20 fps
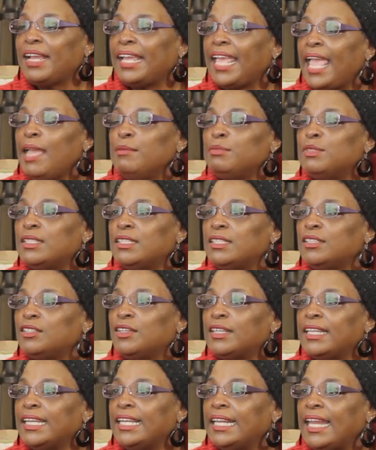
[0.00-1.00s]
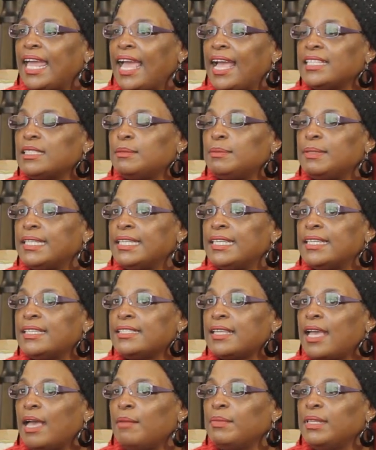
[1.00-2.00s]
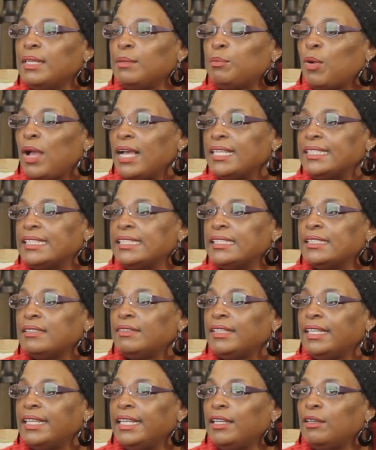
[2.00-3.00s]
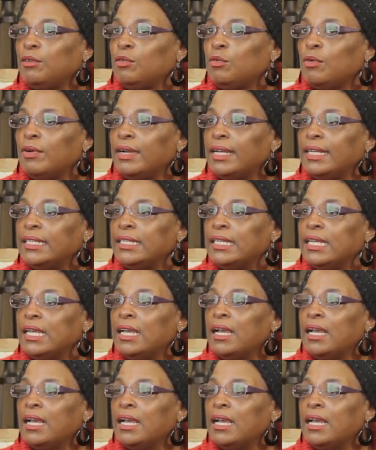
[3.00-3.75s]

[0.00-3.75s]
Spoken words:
I came to the cooking class because I'm in the process of getting on